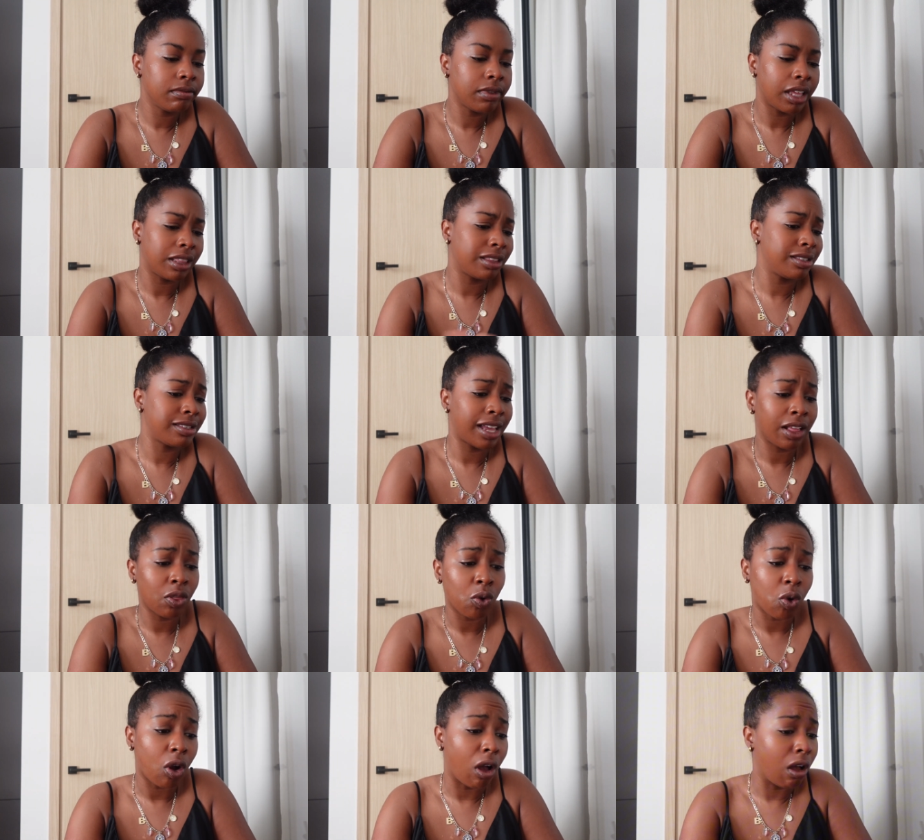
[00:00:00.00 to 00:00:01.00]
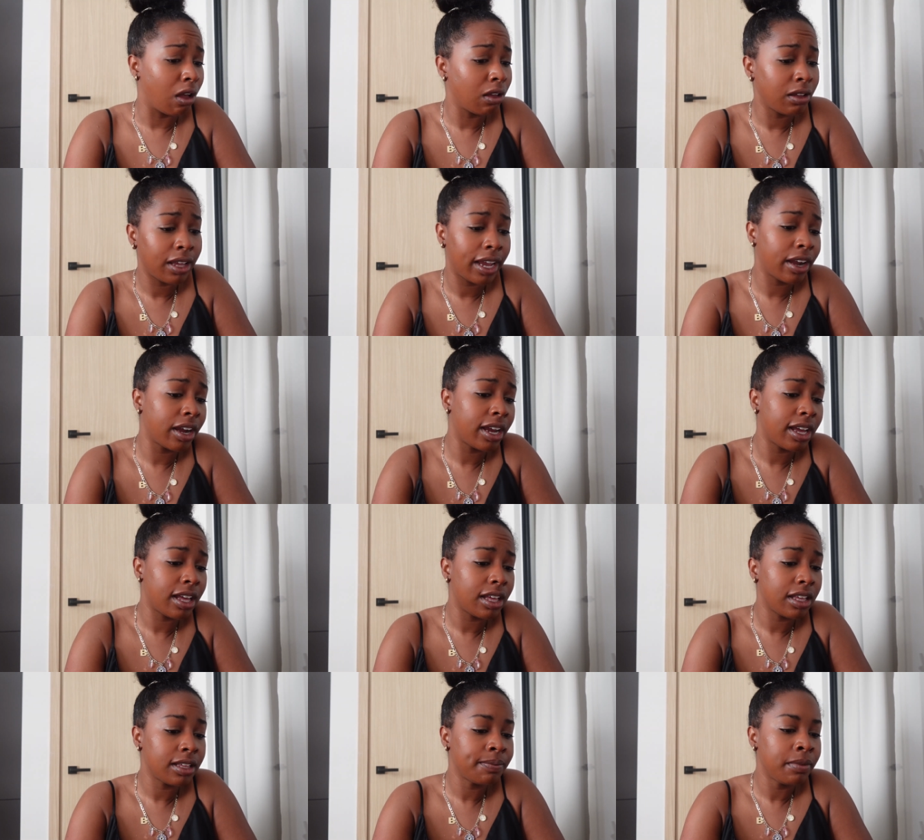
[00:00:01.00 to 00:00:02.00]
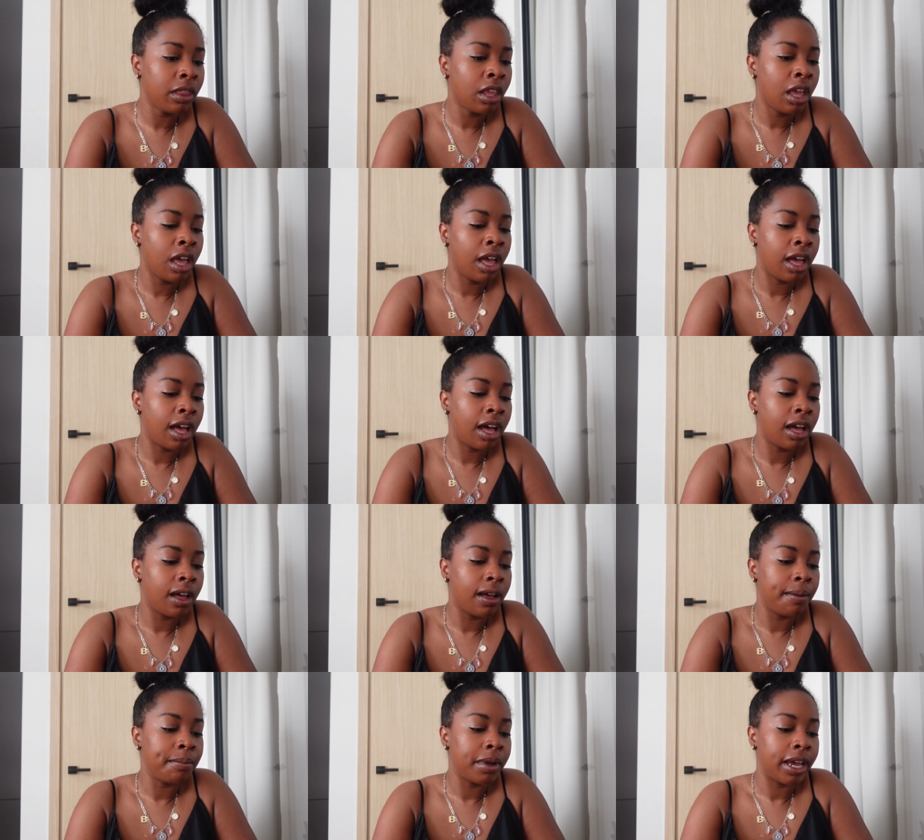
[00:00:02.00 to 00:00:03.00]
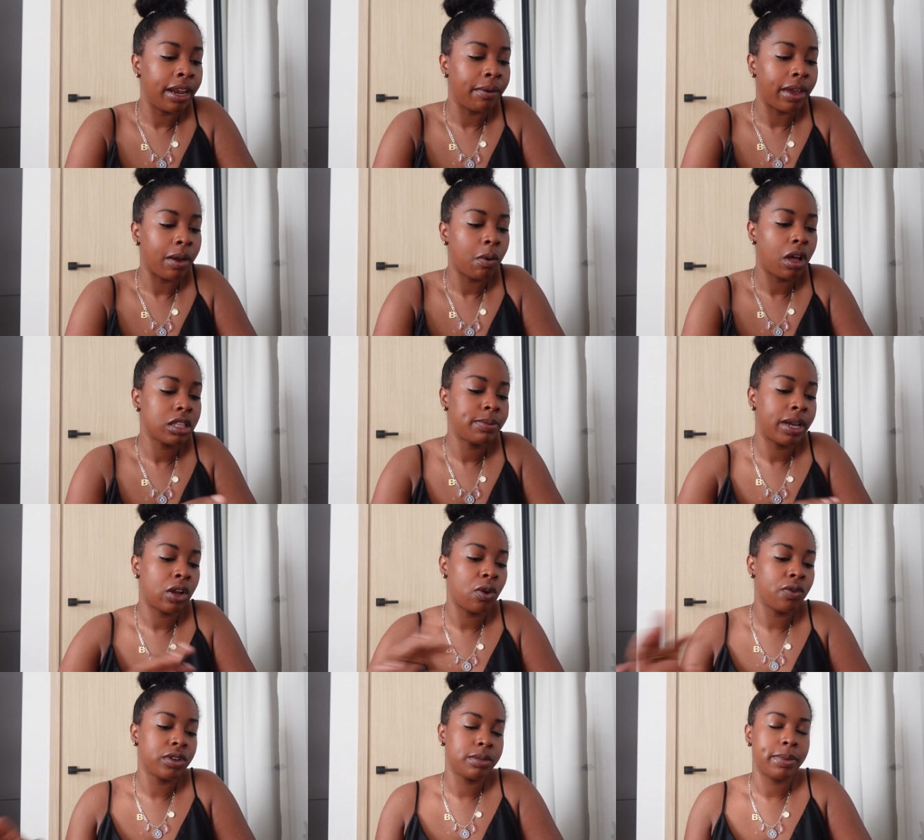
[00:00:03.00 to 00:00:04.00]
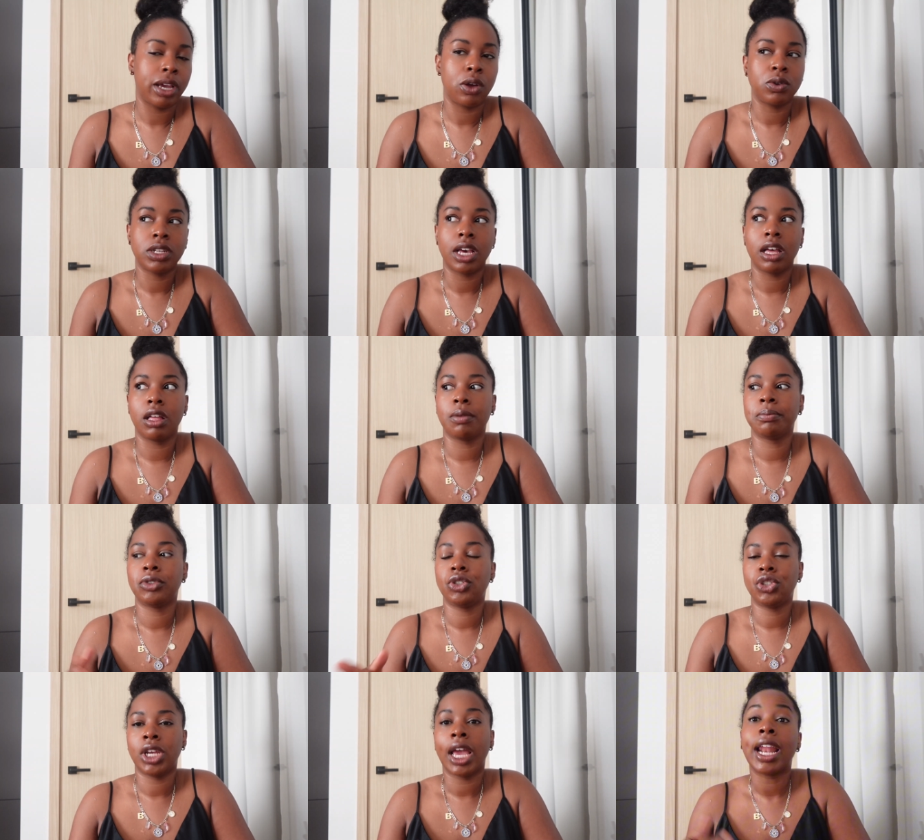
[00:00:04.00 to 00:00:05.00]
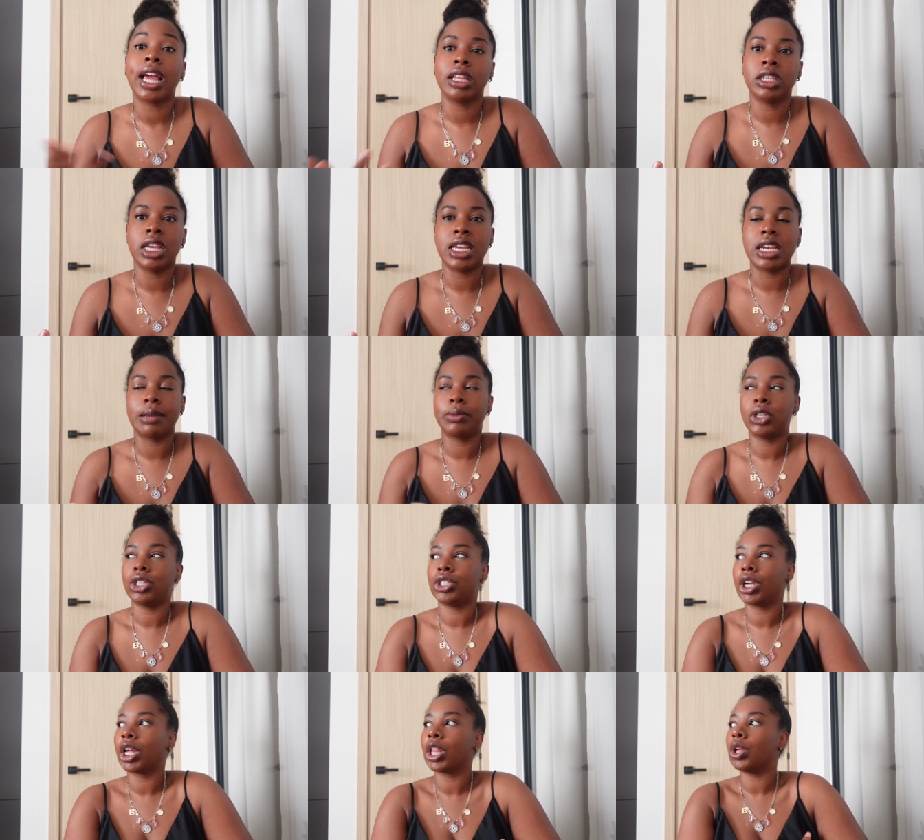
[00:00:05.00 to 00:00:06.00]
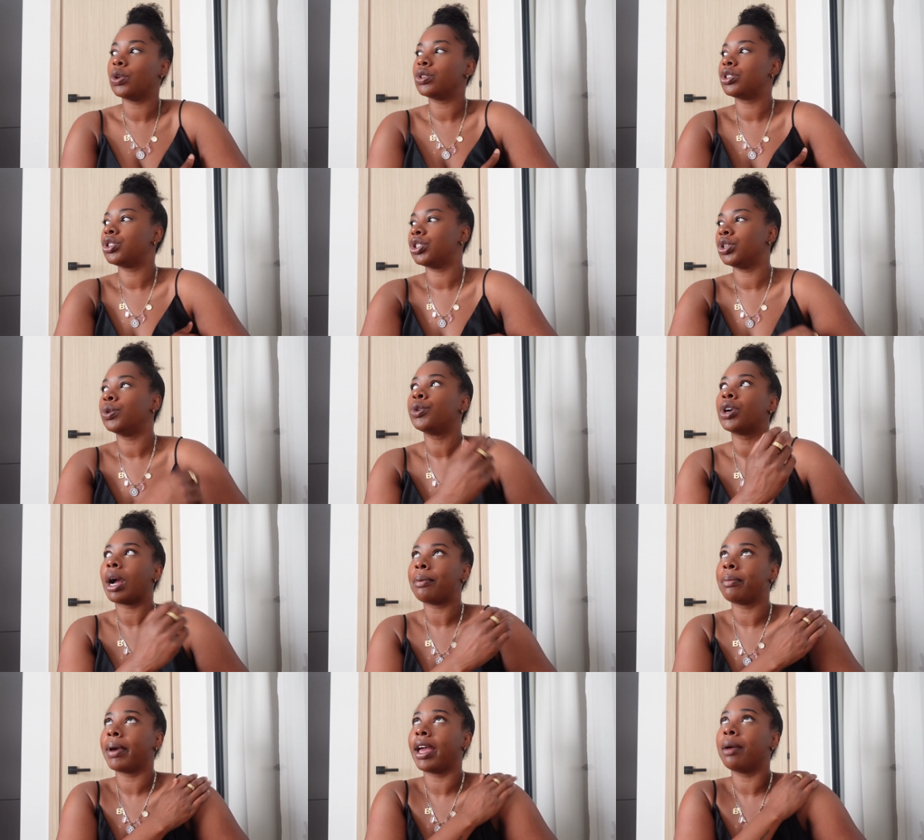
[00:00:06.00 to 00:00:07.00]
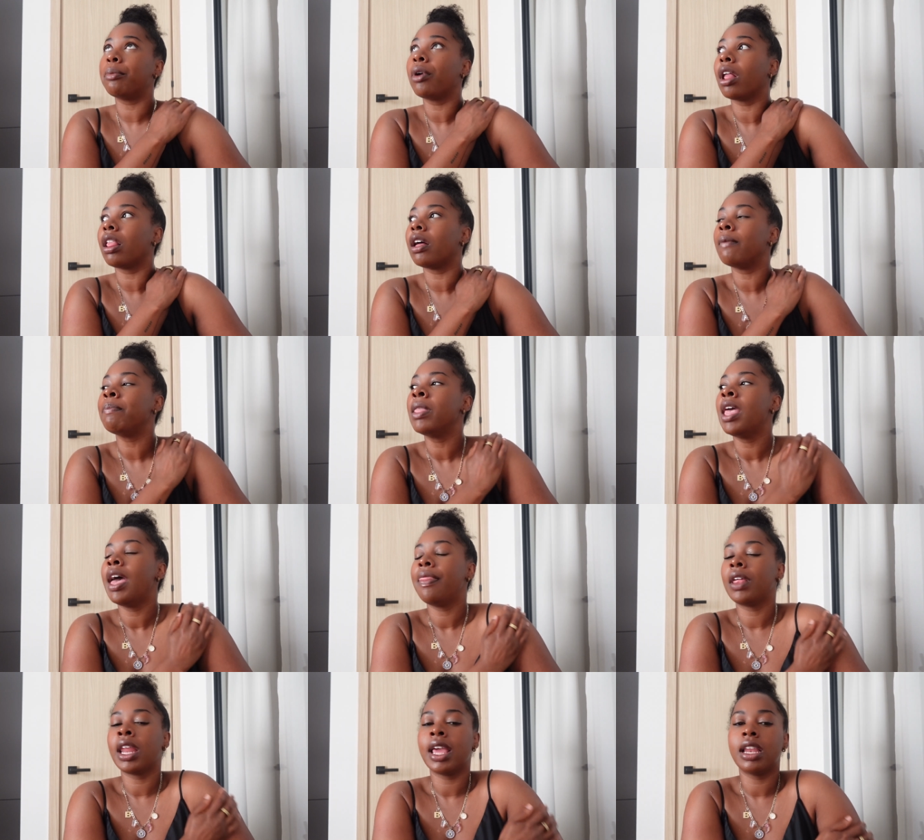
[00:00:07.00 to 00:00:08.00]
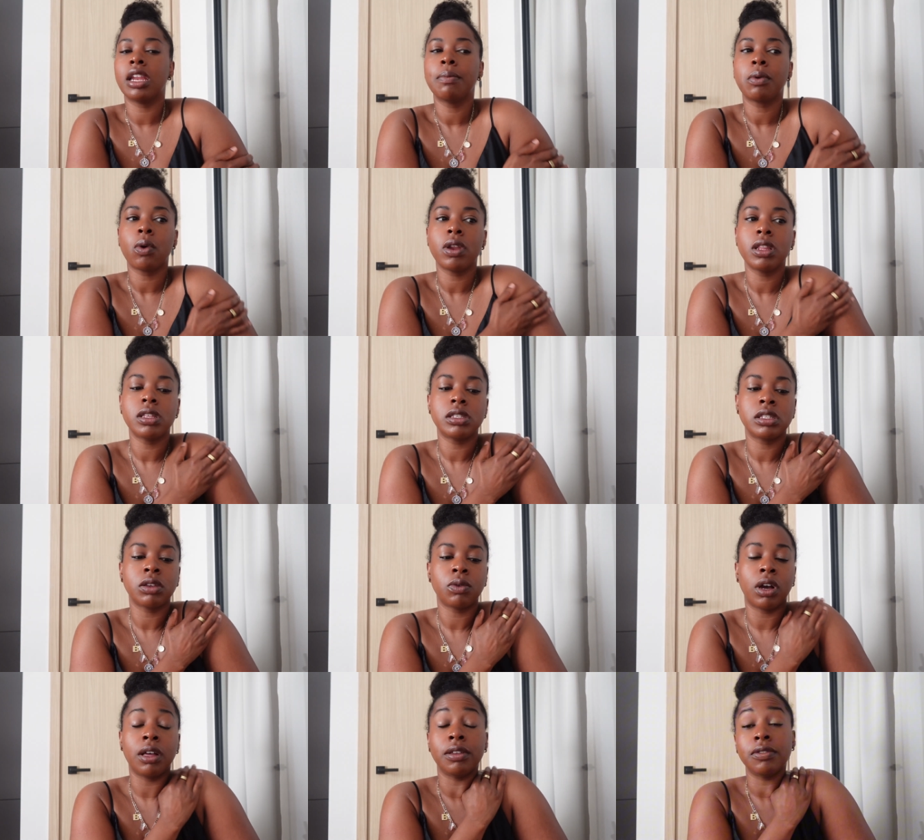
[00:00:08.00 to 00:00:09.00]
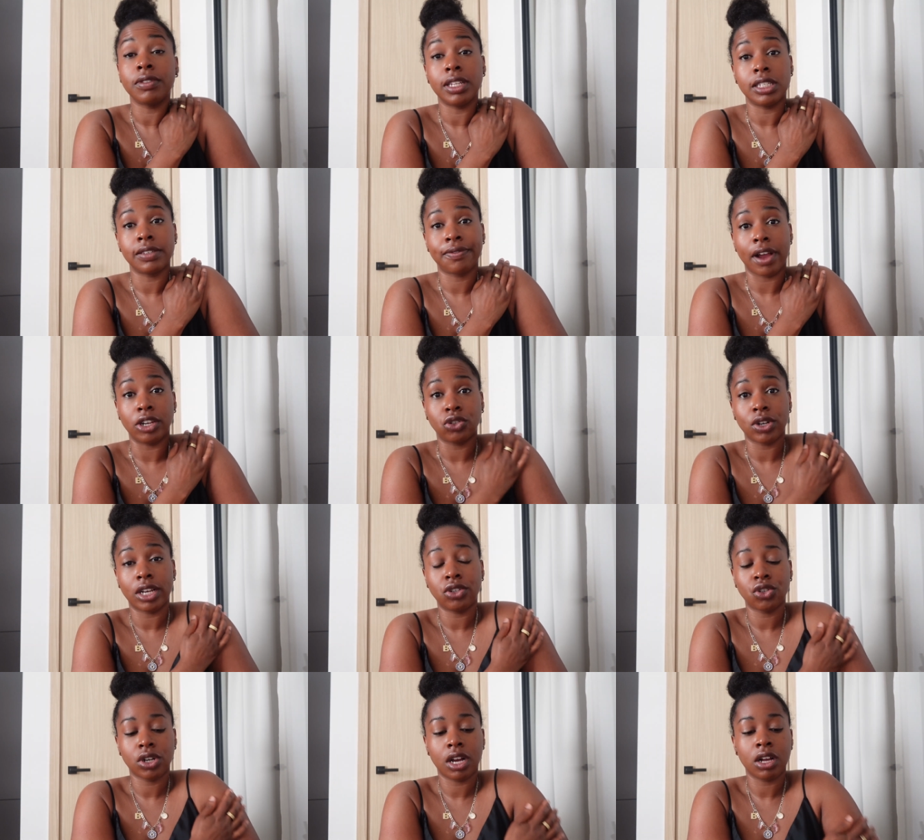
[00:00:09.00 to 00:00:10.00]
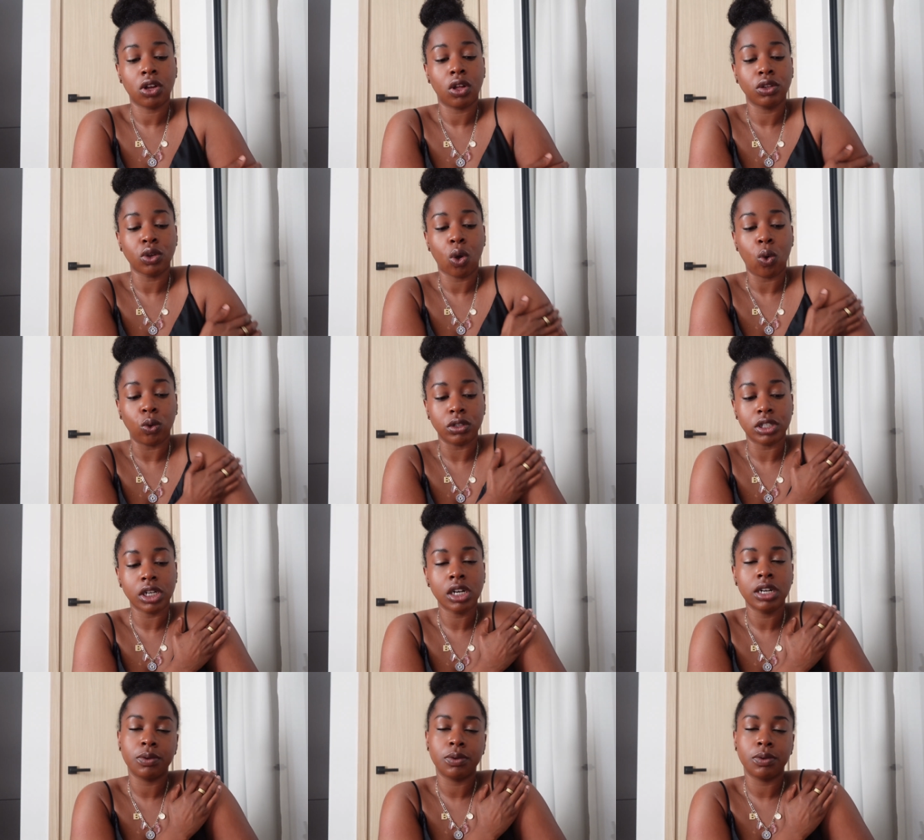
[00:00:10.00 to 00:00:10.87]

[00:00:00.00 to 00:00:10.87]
Like the Saint Laurent area. But anyway, I walked back over to my hotel, and I ended up changing clothes to grab my umbrella. Then I ended up going to this French restaurant called Holder.